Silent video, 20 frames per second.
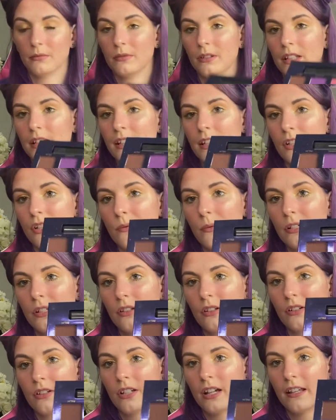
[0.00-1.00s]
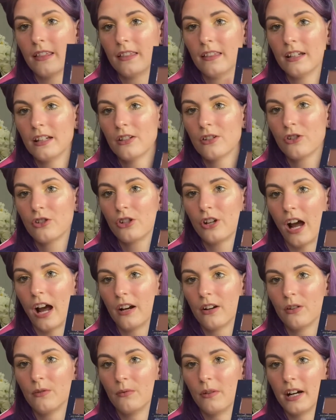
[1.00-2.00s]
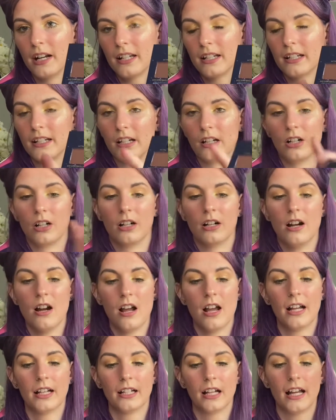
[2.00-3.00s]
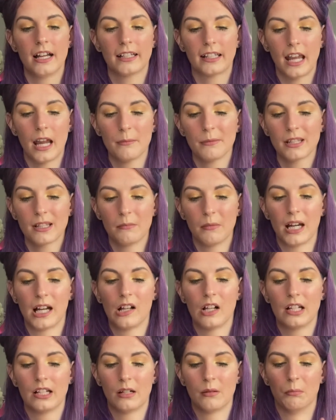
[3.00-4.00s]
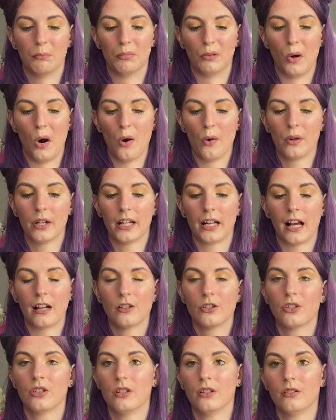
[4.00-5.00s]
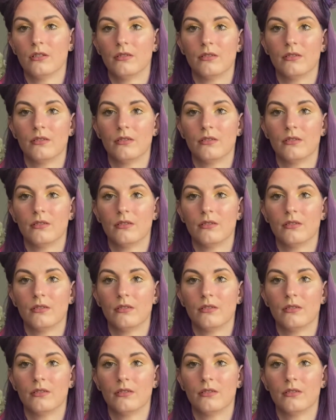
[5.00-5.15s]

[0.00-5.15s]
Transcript: Here's what it looks like. This shadow right here, it came in the mail and it broke, and I just